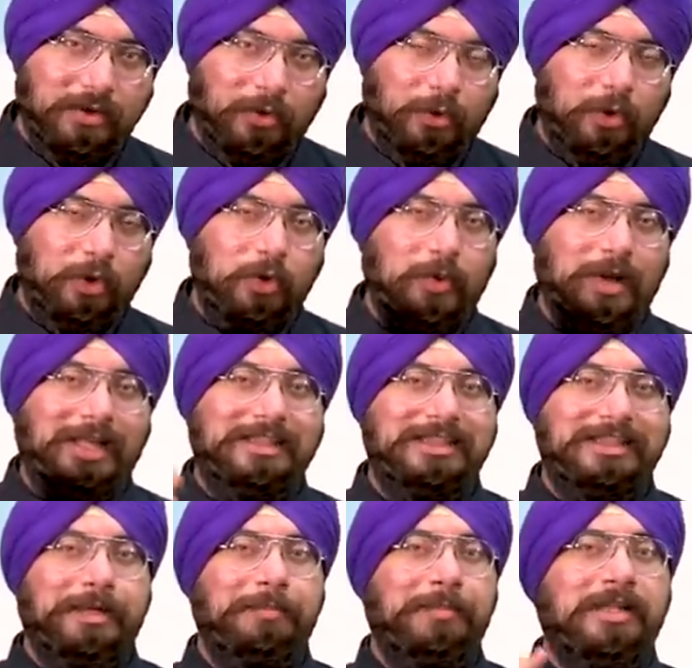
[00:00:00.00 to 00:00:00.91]
or to
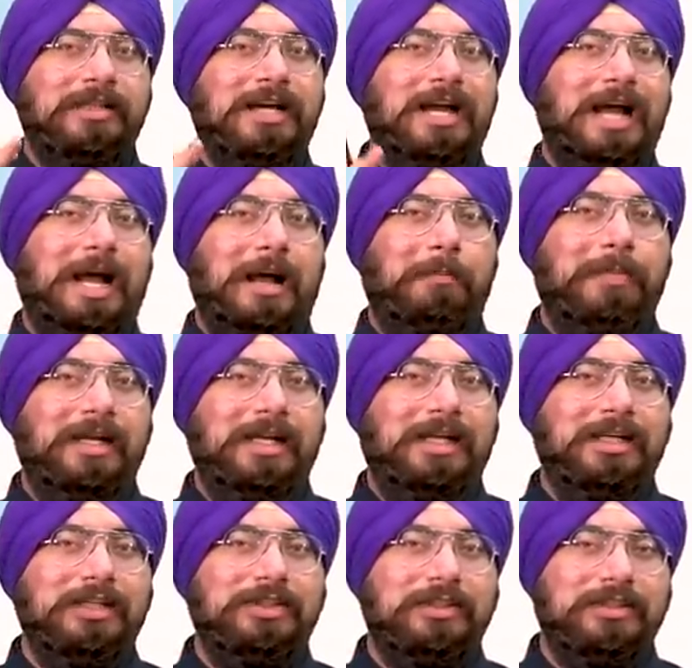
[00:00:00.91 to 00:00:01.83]
accept the
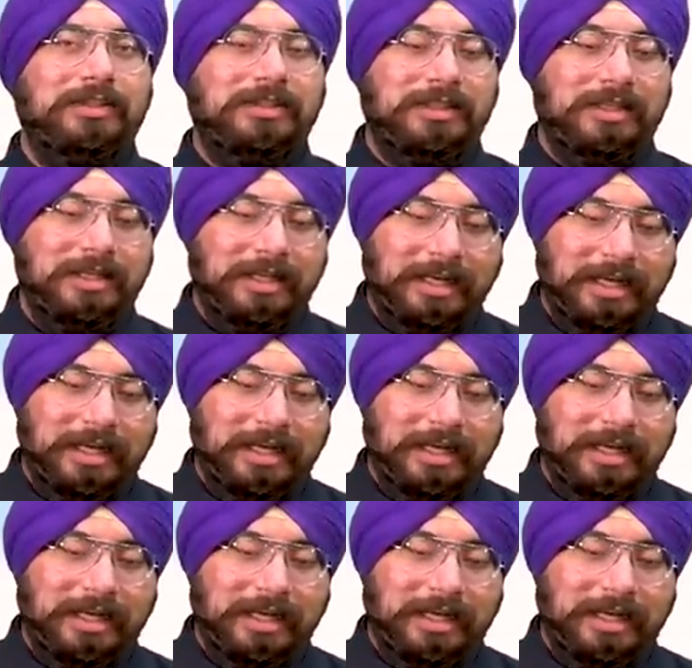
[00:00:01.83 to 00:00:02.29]
applications